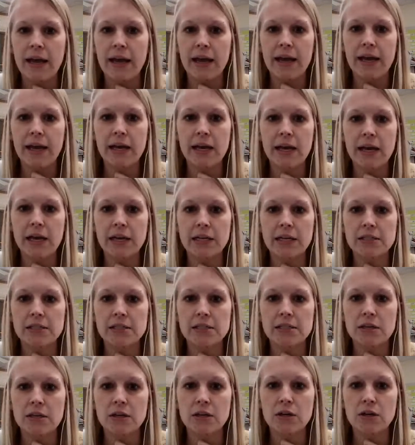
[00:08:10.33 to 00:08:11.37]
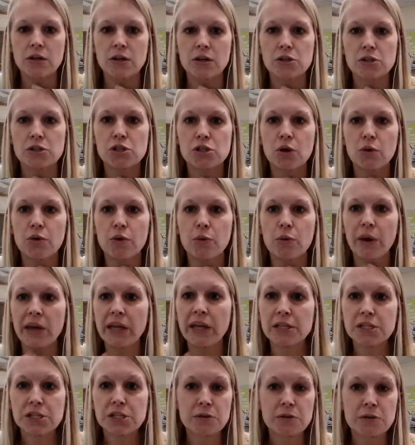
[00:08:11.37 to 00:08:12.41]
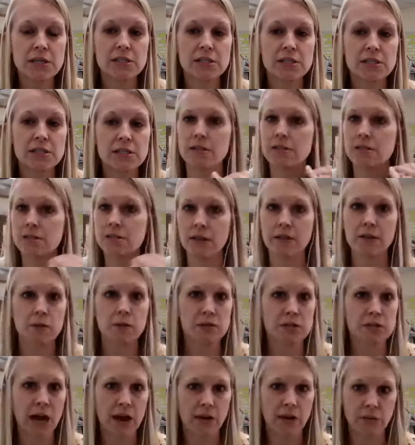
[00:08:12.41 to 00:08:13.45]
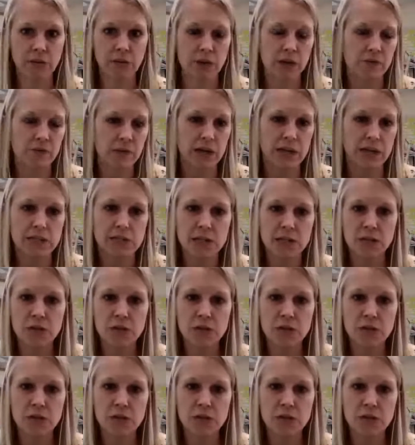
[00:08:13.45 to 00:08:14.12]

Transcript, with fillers: And so the way to do this is to send those calendar invites and